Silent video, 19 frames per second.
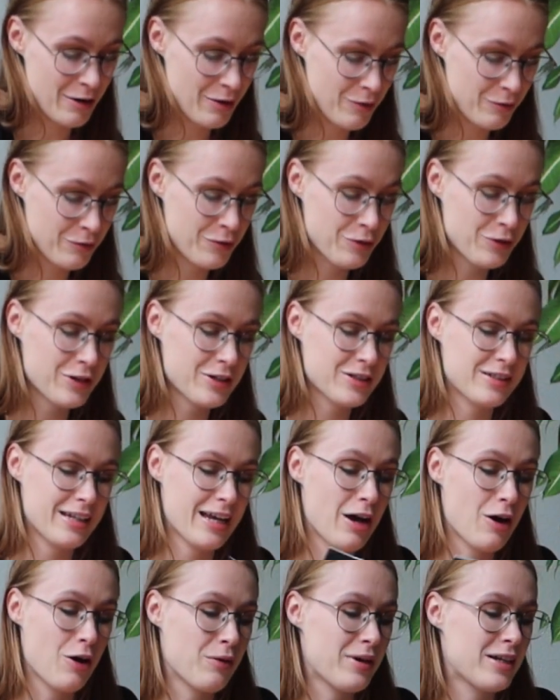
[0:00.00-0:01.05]
Of course,
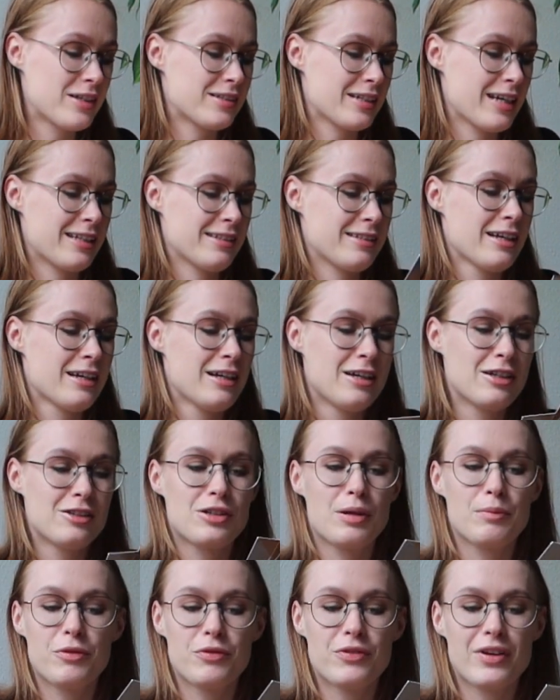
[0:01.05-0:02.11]
they always send
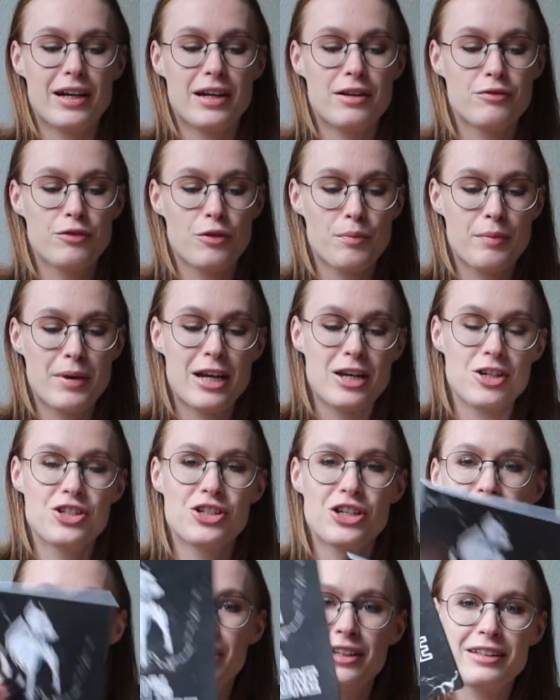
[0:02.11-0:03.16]
some of their
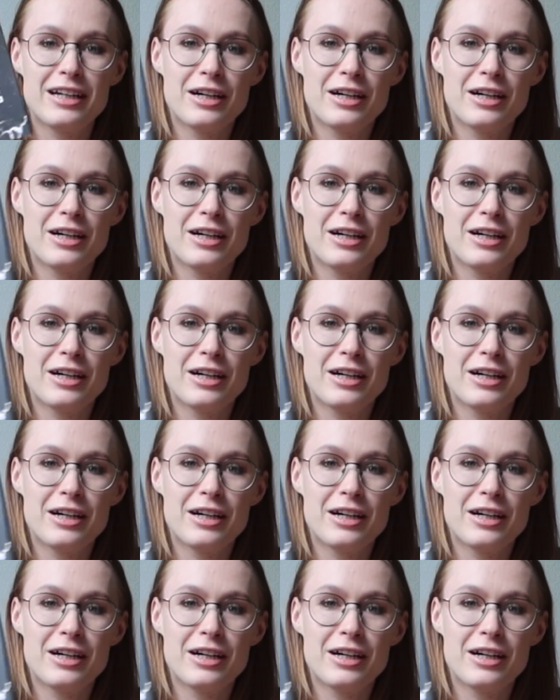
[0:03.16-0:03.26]
information,